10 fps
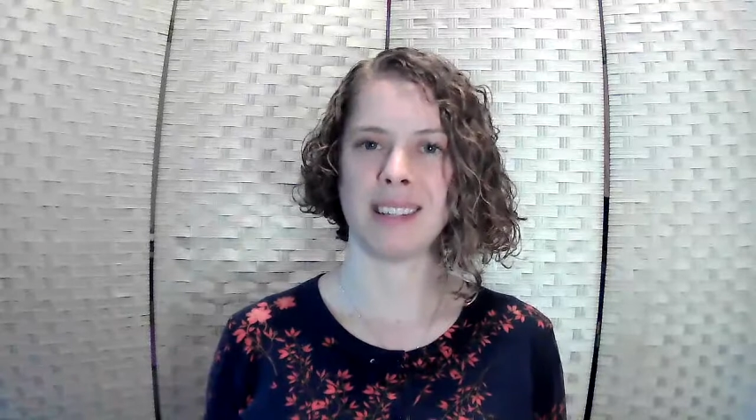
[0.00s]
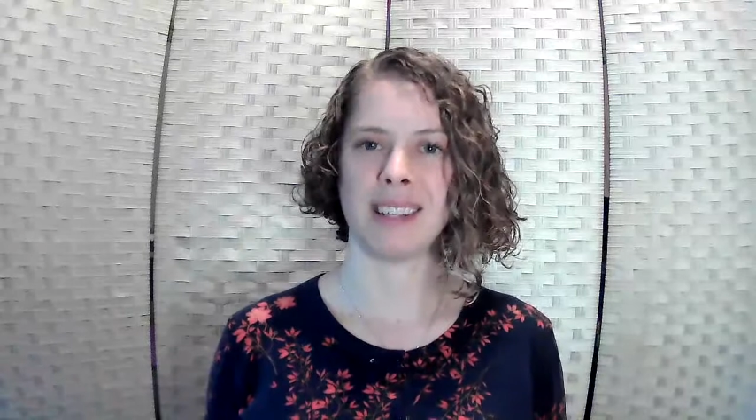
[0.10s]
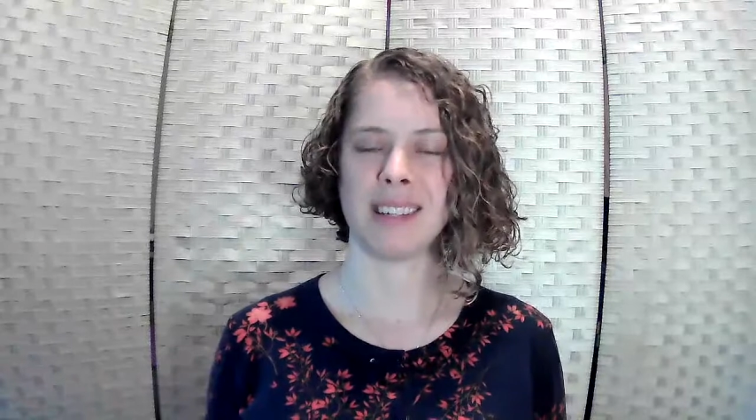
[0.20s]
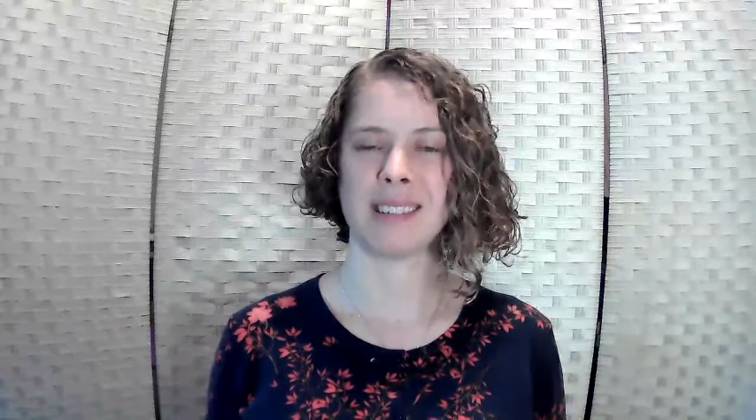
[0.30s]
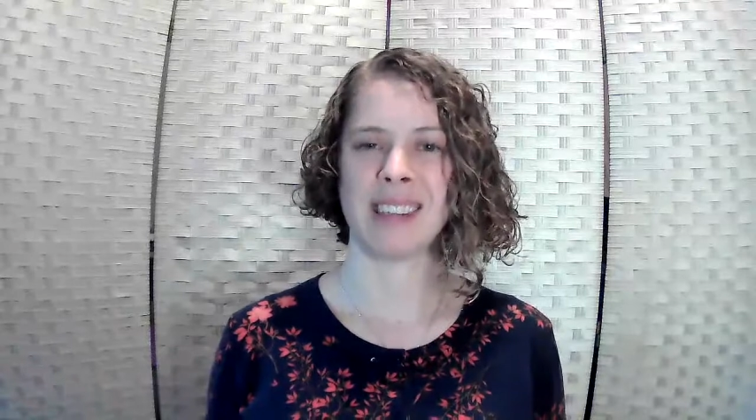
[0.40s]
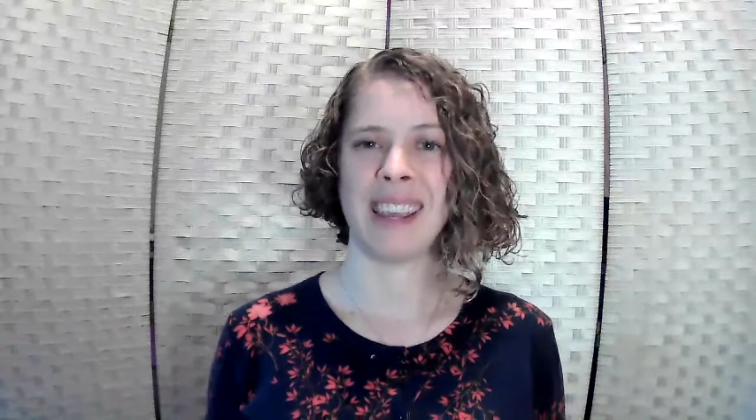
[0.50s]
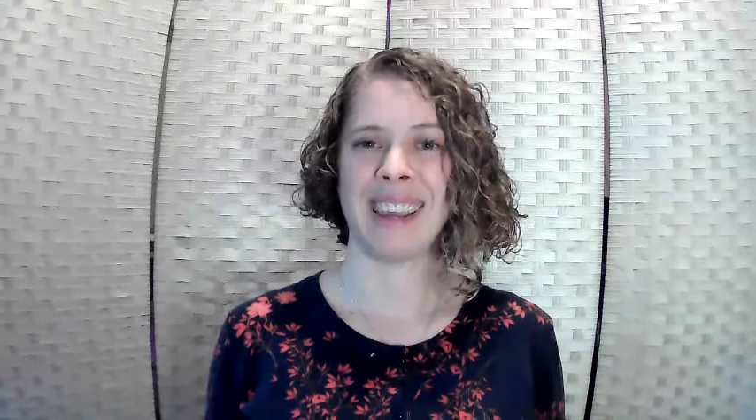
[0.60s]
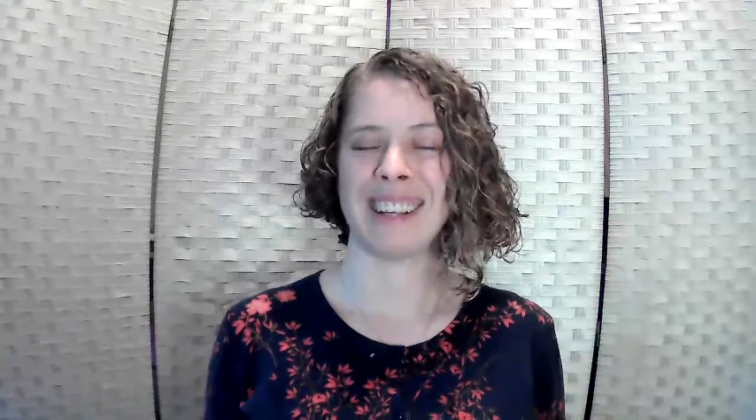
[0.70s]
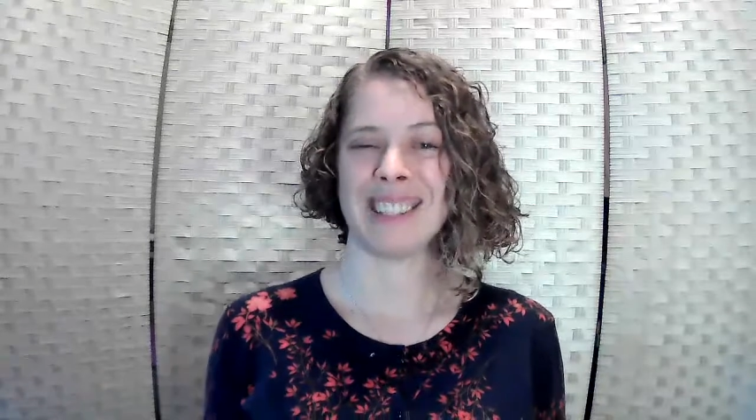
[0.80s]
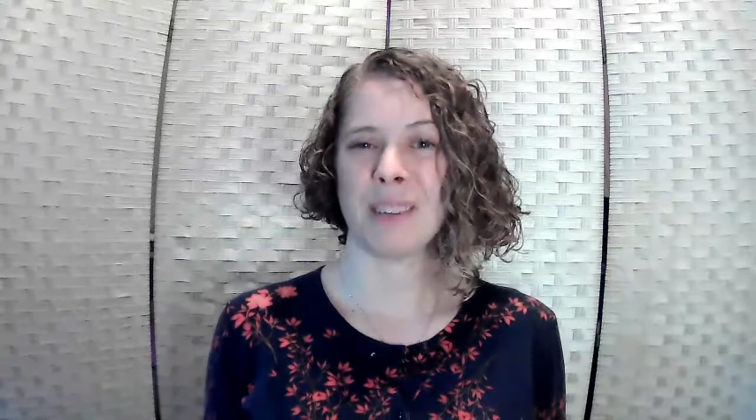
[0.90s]
to this?
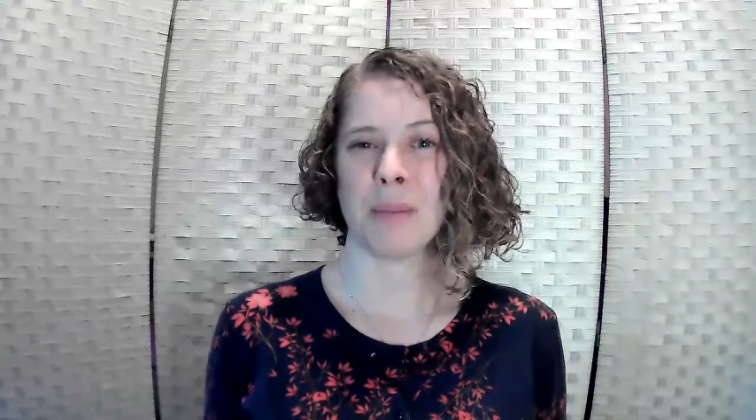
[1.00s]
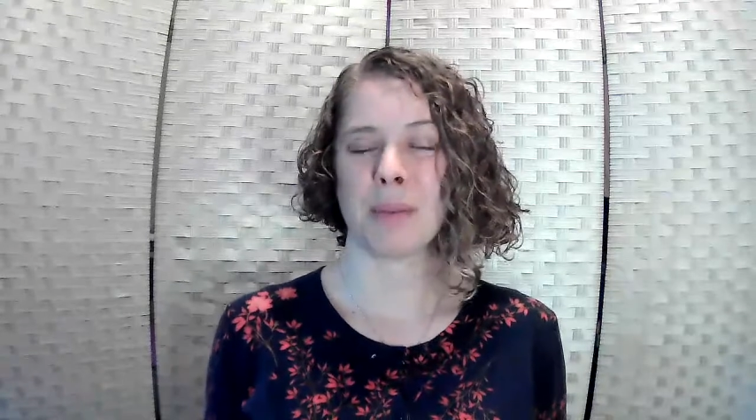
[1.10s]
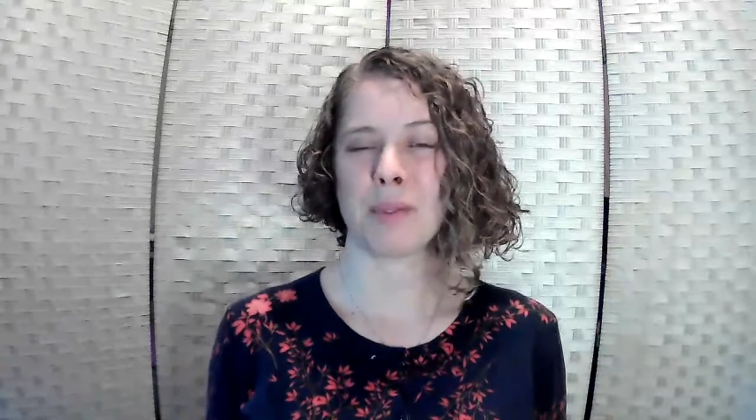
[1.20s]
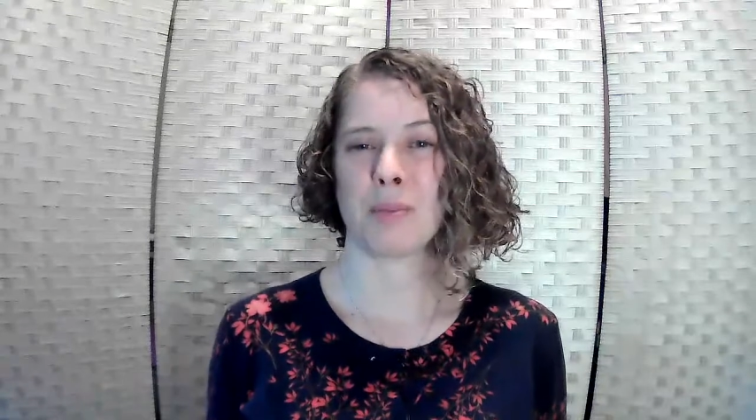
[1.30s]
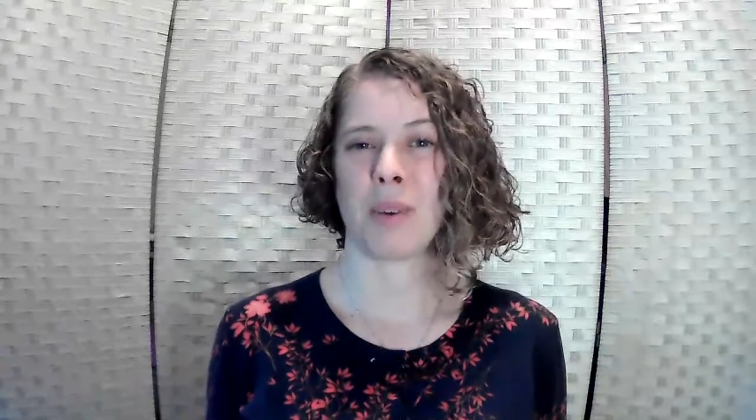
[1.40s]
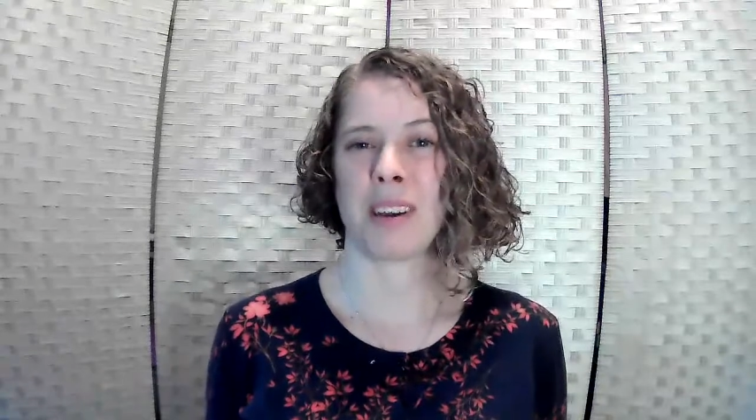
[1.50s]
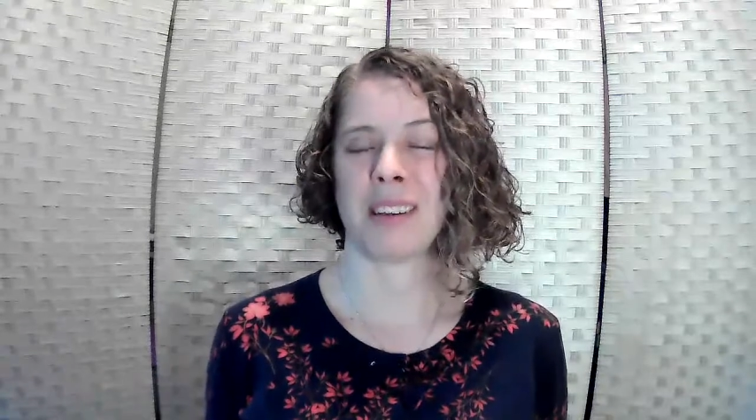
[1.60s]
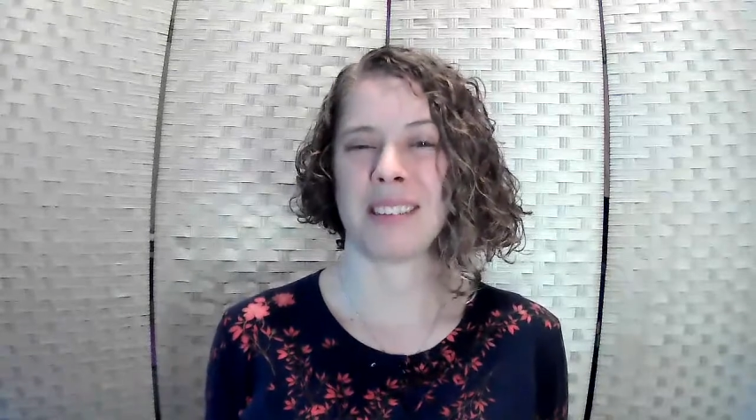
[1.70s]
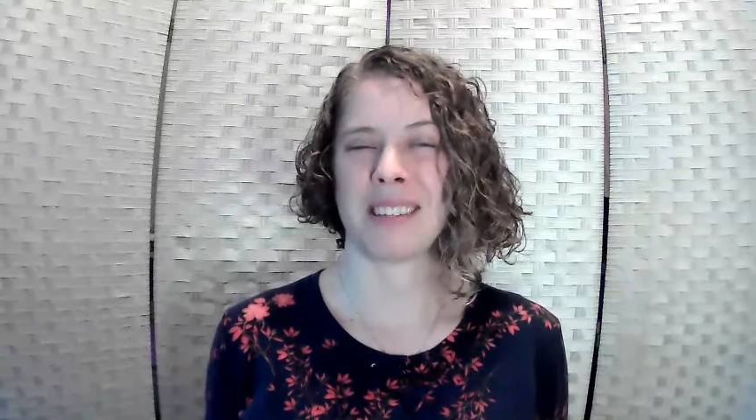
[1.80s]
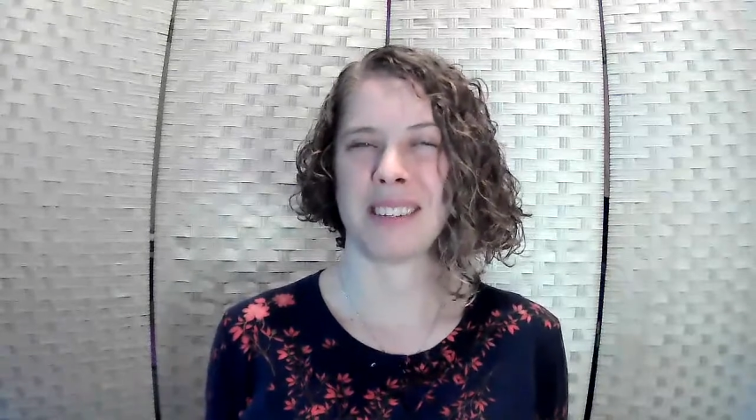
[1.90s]
And sometimes your body
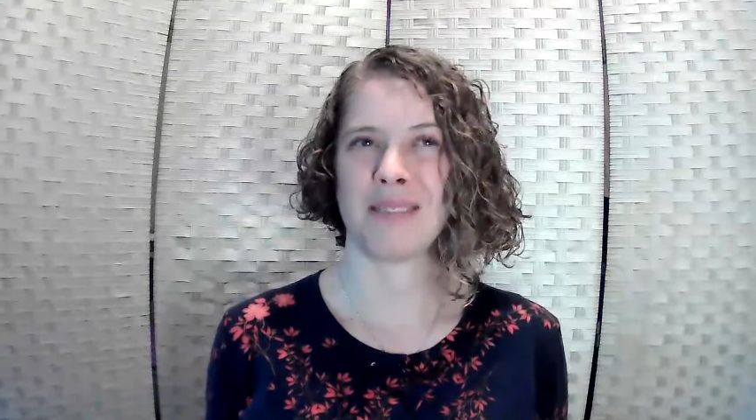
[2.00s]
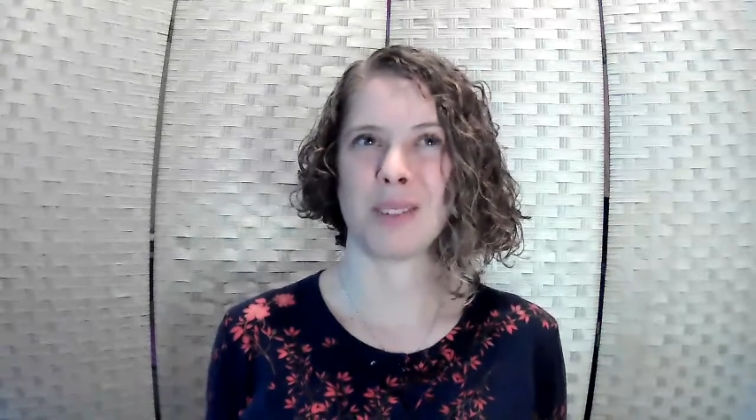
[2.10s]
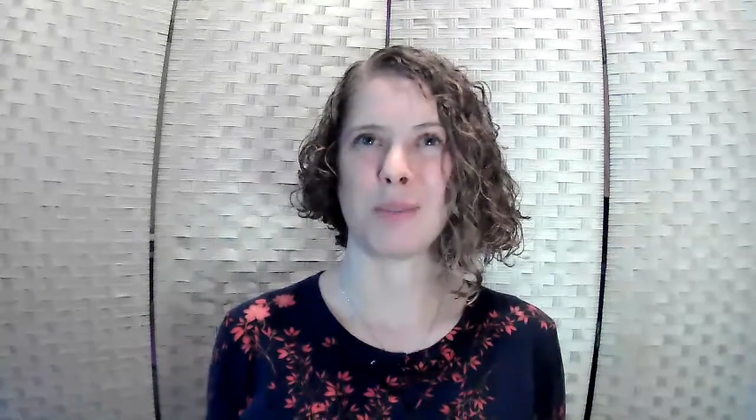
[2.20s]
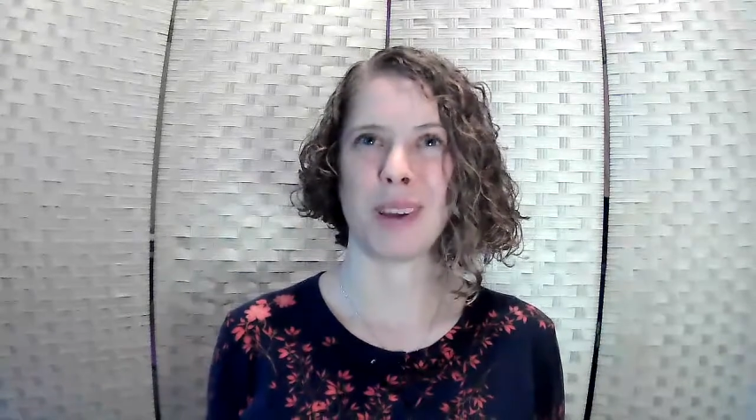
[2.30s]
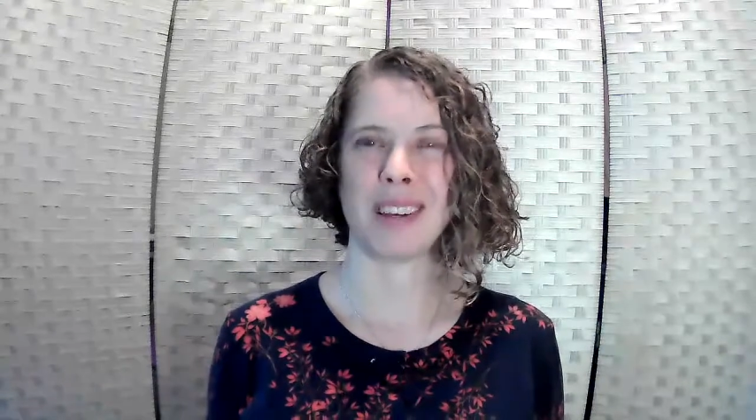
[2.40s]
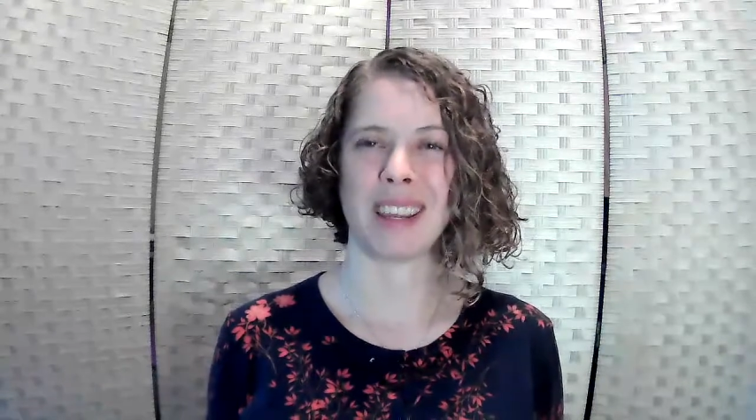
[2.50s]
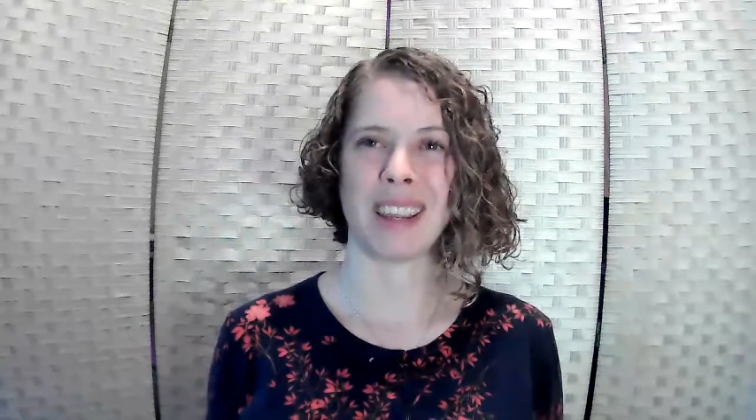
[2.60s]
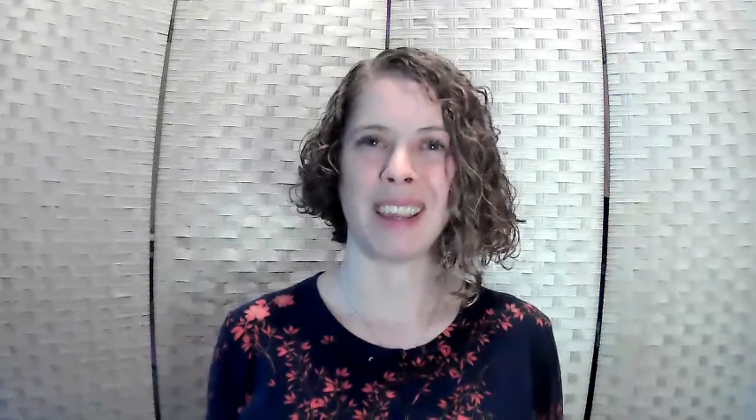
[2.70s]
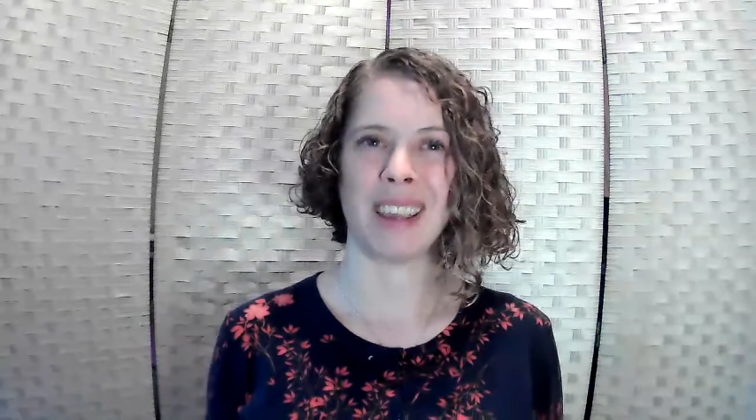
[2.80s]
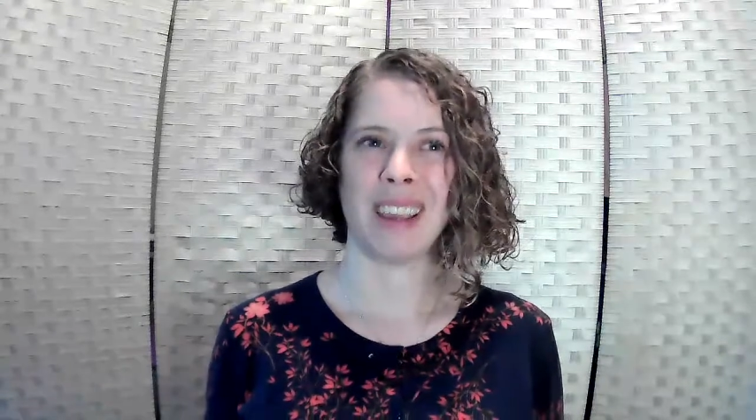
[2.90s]
isn't responding